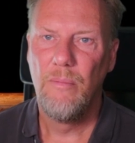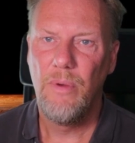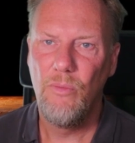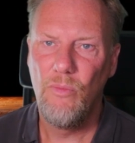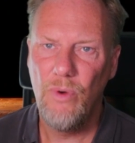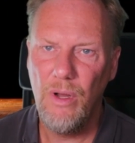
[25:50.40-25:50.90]

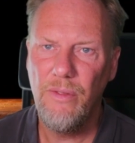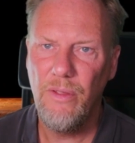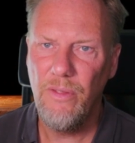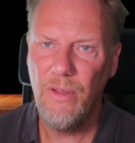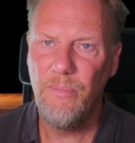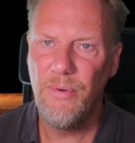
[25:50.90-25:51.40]
But
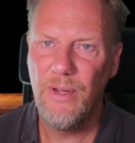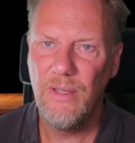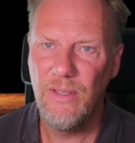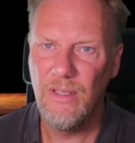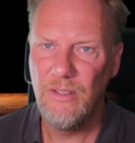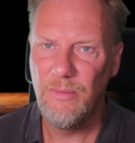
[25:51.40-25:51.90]
rather than
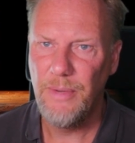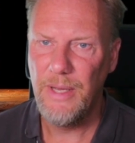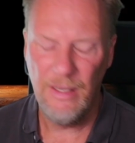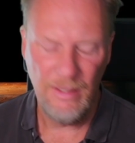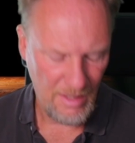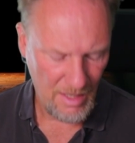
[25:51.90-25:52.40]
pressing
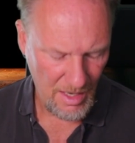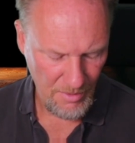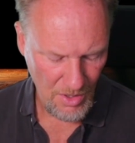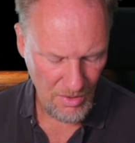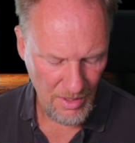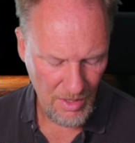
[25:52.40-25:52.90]
space, I'm
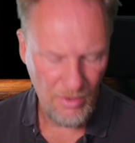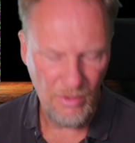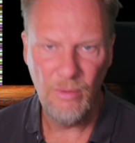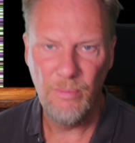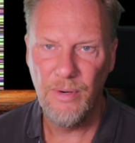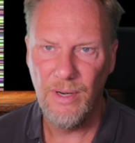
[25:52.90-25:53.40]
now going
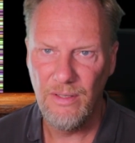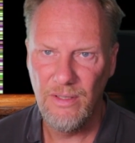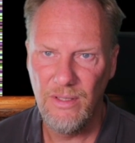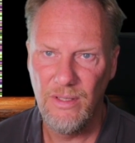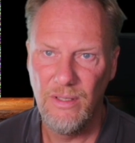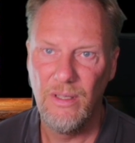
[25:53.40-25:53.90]
to
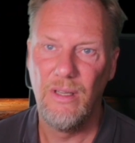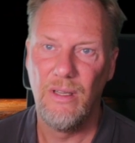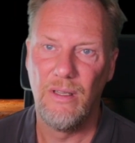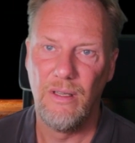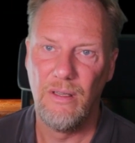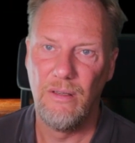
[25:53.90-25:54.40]
press
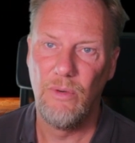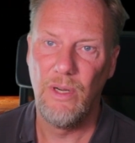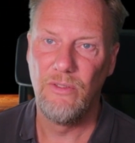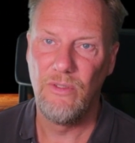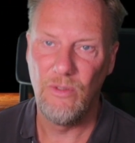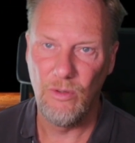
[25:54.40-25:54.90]

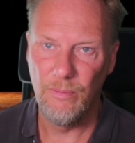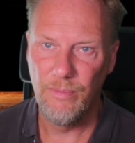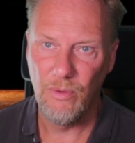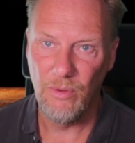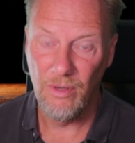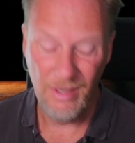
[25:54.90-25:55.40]
run stop
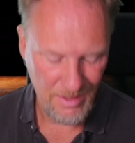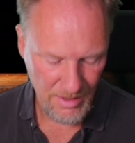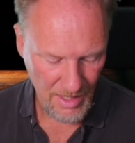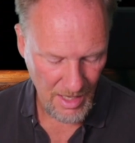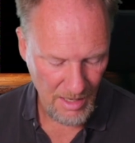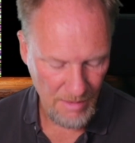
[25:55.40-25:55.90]
or
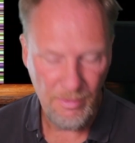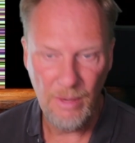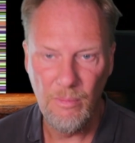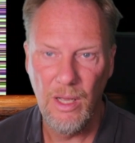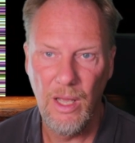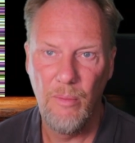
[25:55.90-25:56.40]
escape in
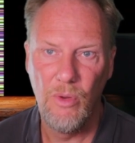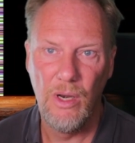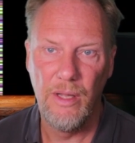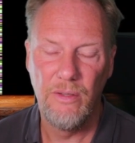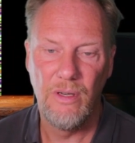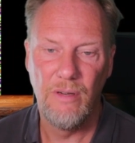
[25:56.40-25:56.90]
my
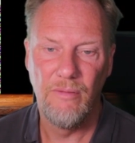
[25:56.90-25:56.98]
emulated